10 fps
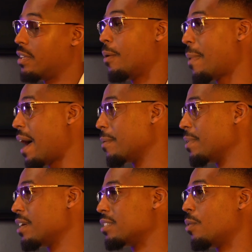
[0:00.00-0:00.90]
it don't matter
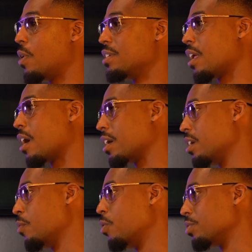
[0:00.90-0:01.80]
because the ones that are
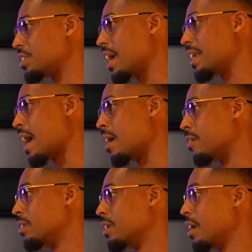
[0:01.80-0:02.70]
good will stand
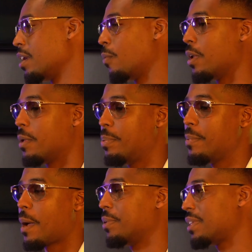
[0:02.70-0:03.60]
out, and one, and
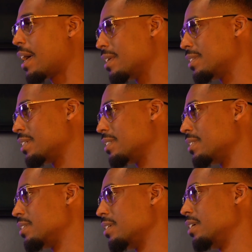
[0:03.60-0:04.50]
people that put that
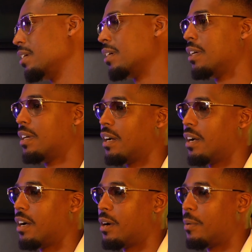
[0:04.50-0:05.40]
consistency,
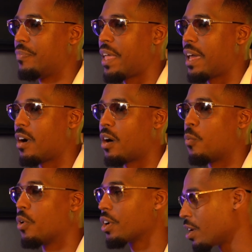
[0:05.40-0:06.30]
um, that
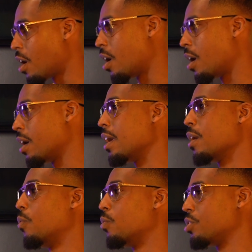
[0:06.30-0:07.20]
are working hard,
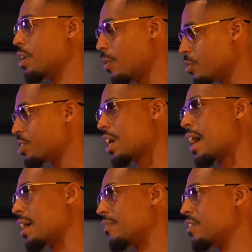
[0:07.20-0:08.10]
it will it will
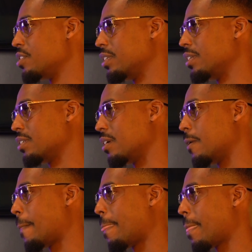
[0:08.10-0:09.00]
shine eventually. So,